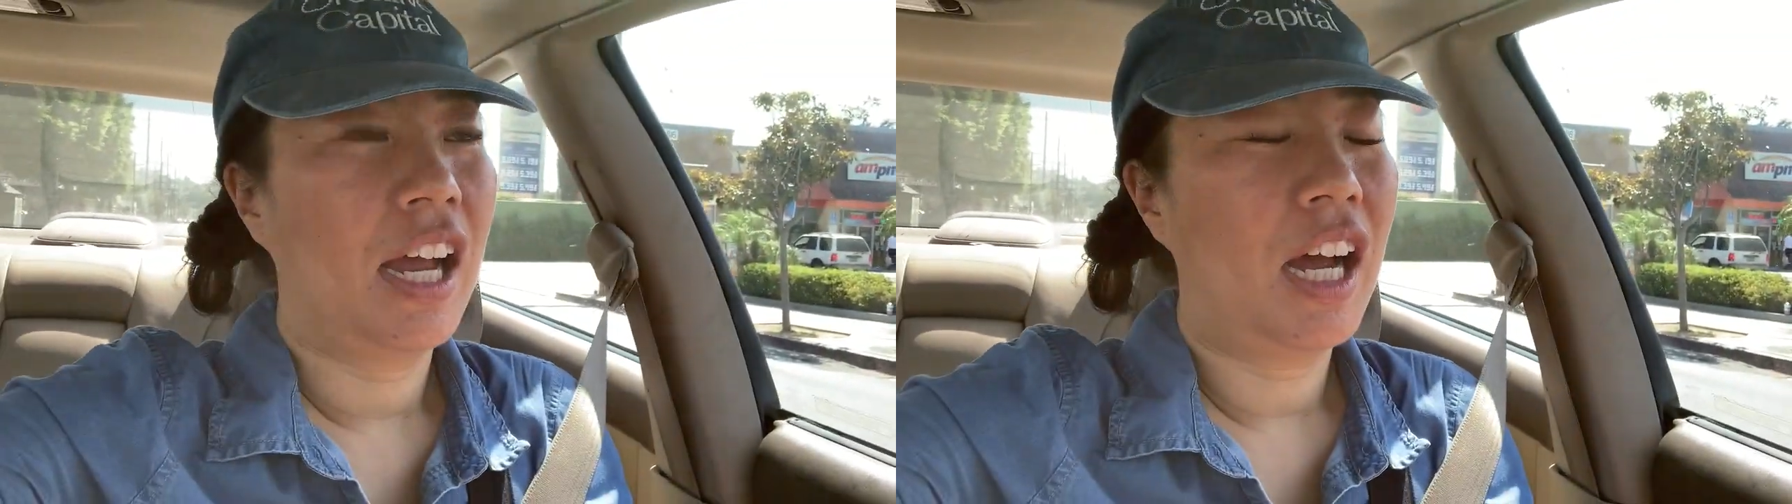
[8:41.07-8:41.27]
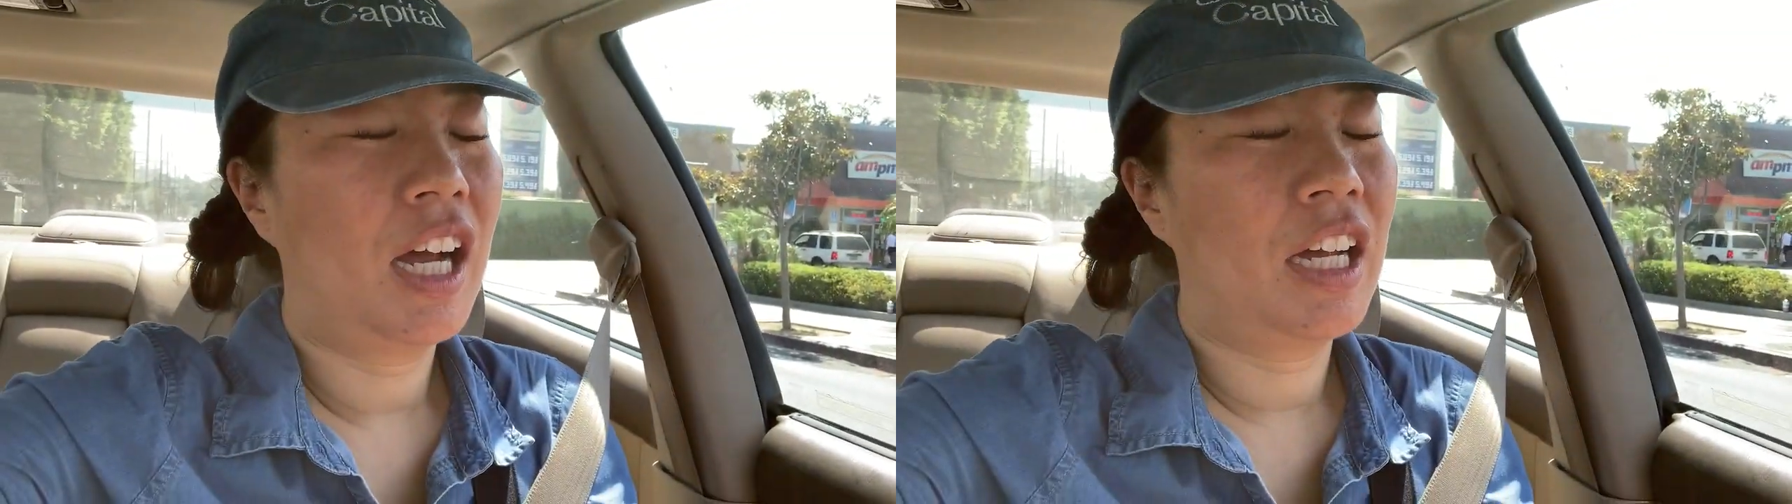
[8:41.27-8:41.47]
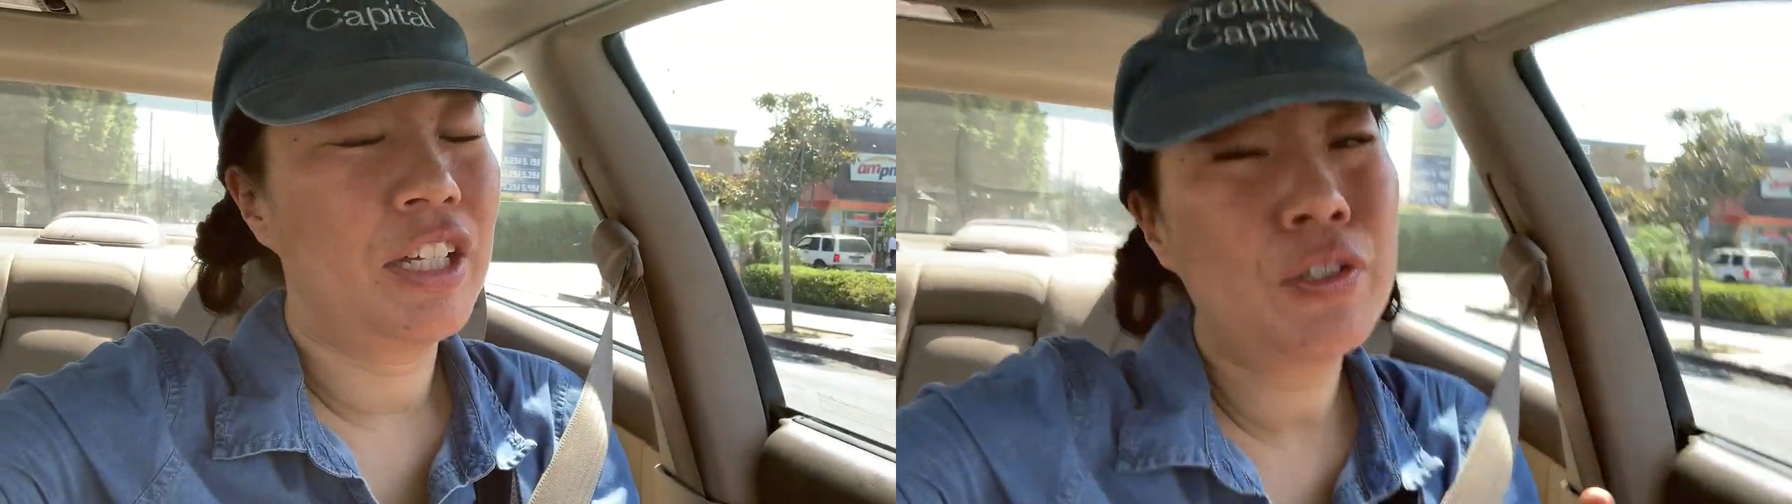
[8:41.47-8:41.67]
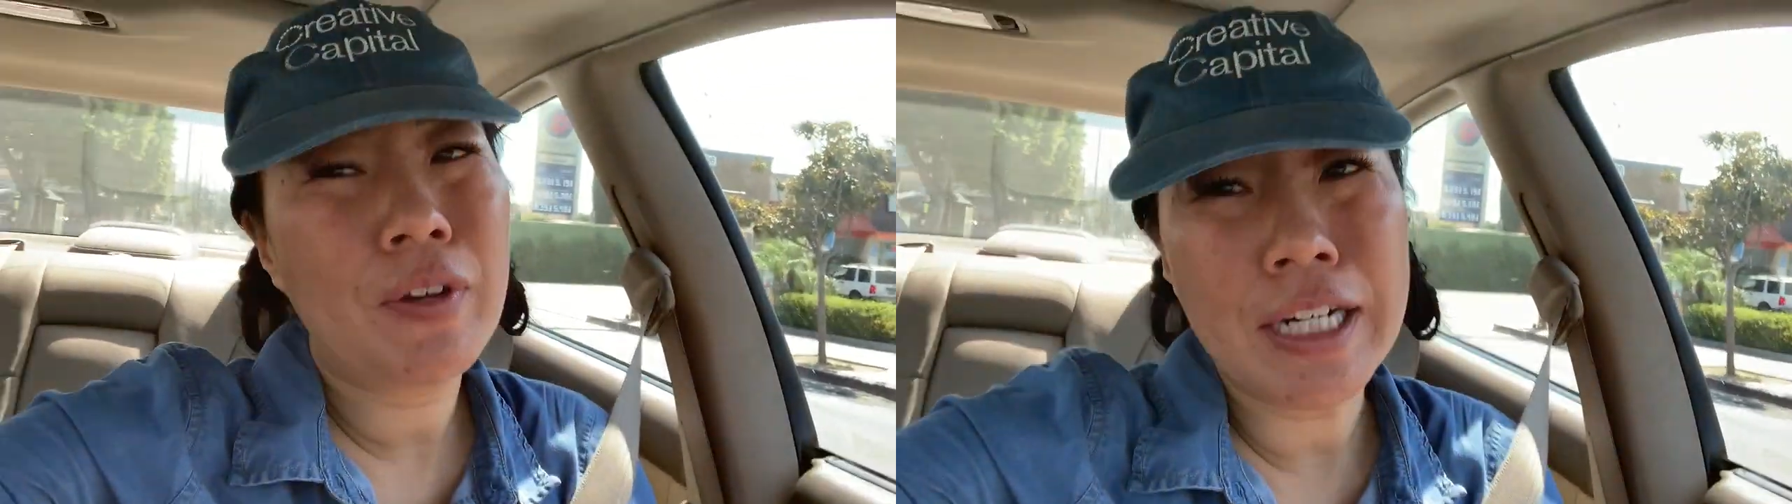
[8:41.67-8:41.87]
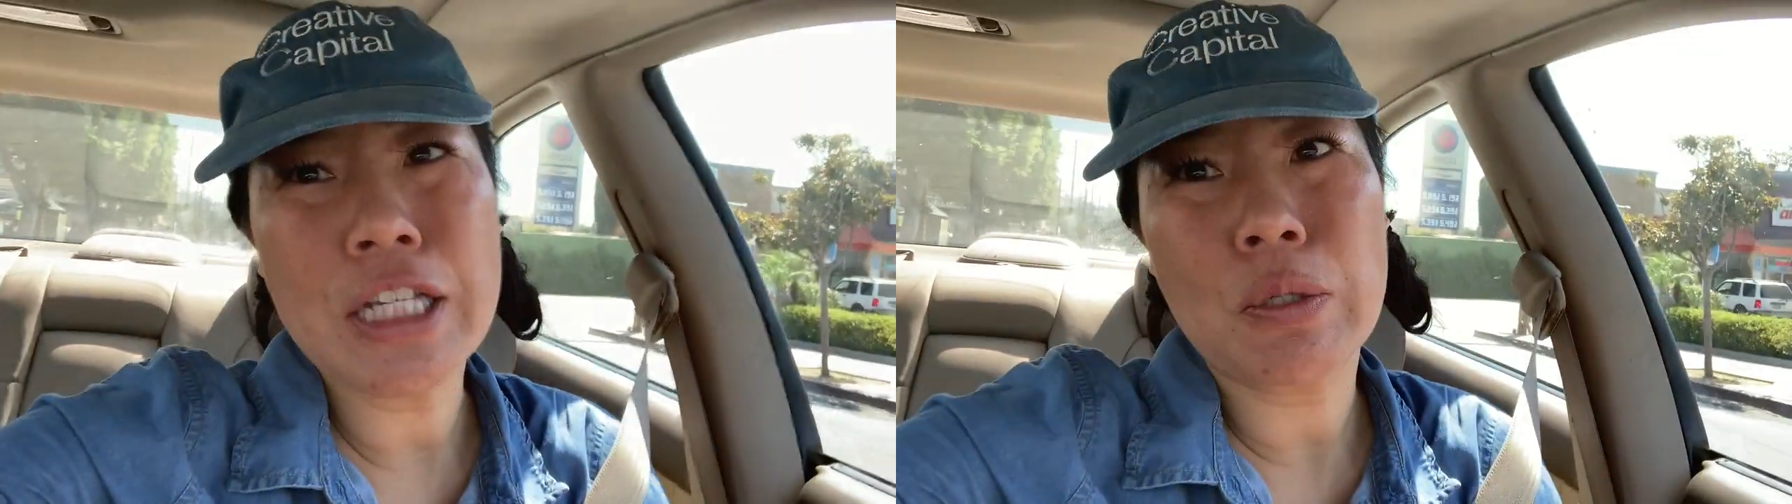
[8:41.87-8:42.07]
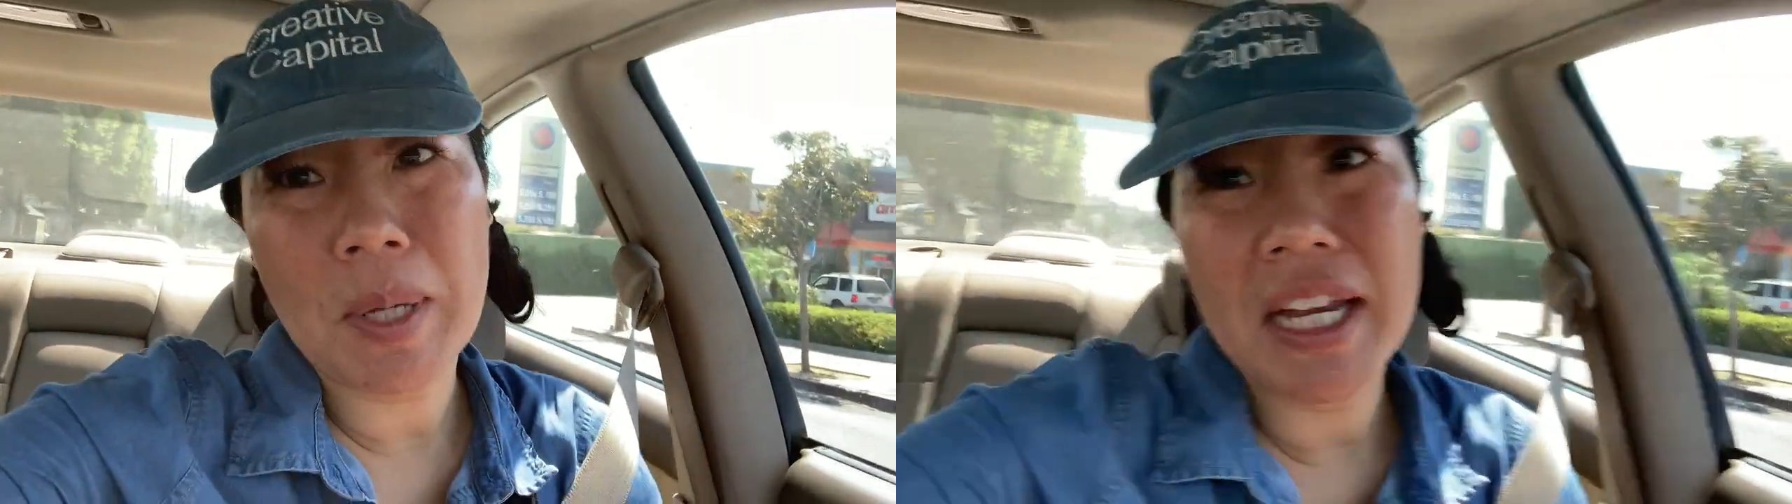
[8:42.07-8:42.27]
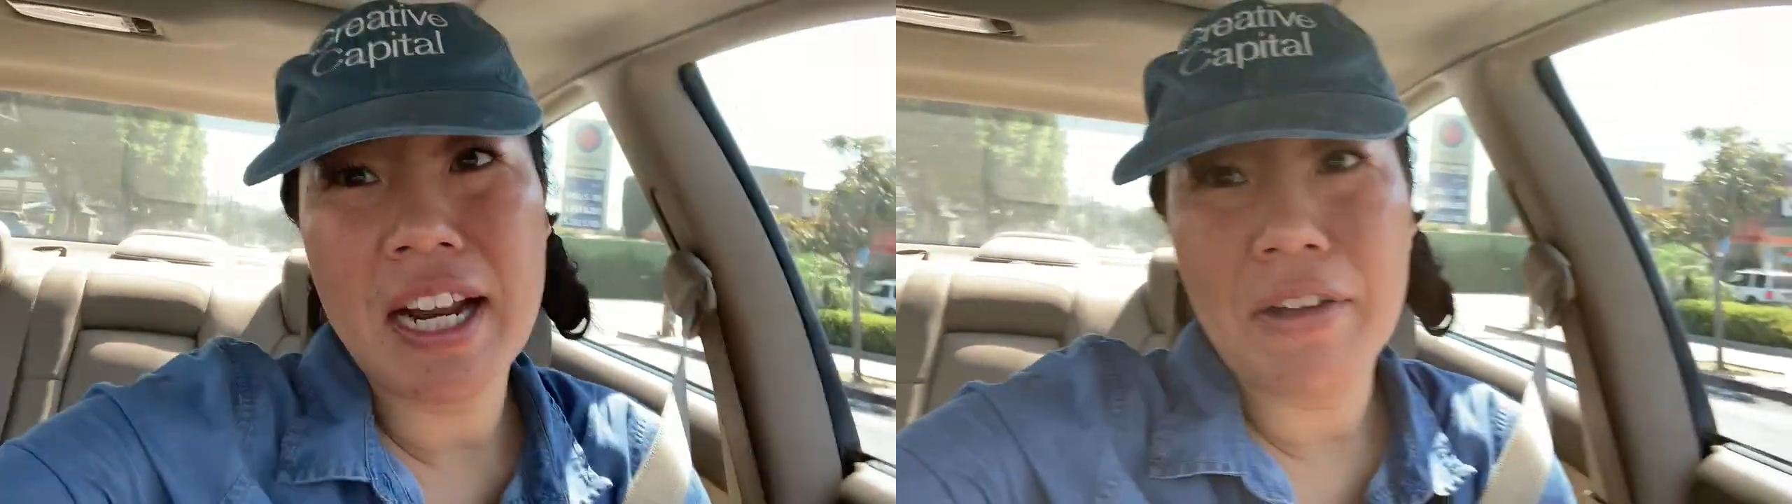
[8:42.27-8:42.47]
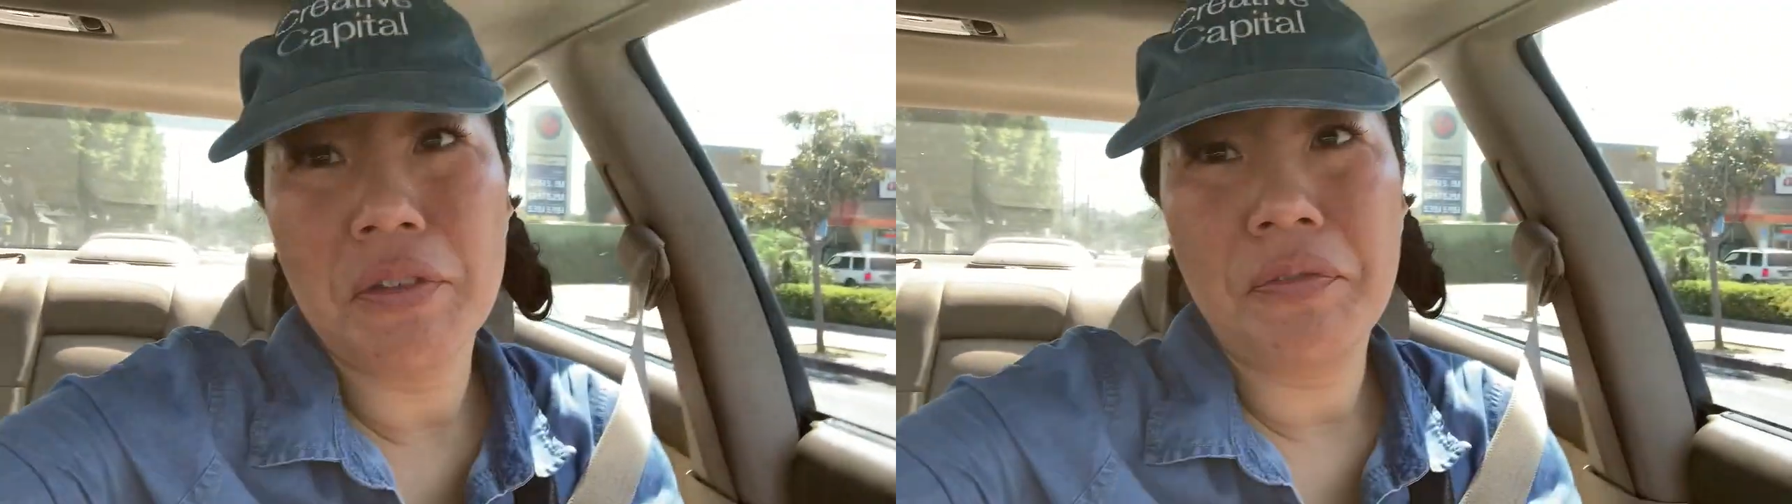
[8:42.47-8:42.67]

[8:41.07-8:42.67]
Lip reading: It's very sweet how the